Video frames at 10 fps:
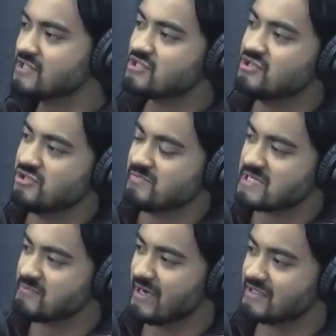It's the new
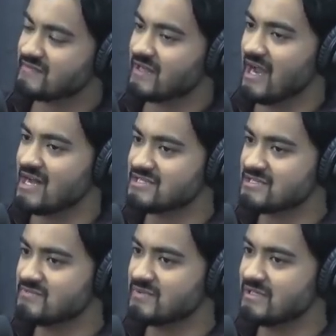perspective that
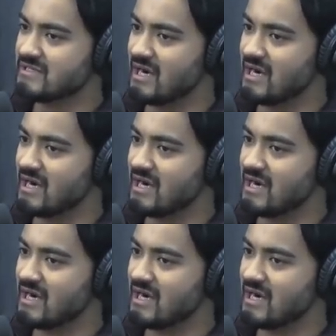hasn't been